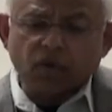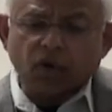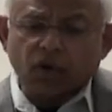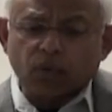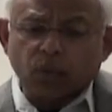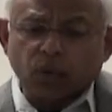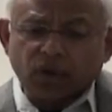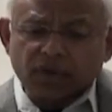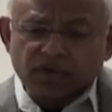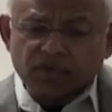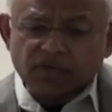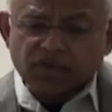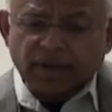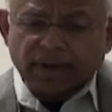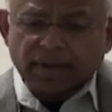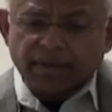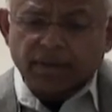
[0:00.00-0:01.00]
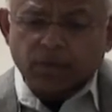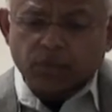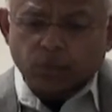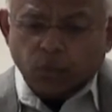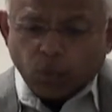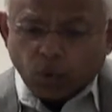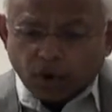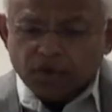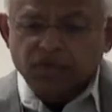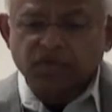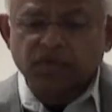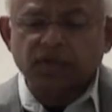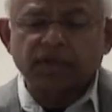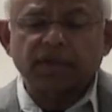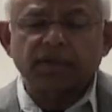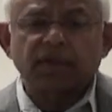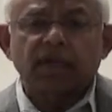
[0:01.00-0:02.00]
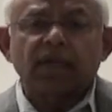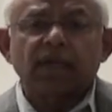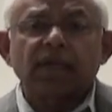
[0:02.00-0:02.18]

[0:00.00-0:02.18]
or what the standard wants it,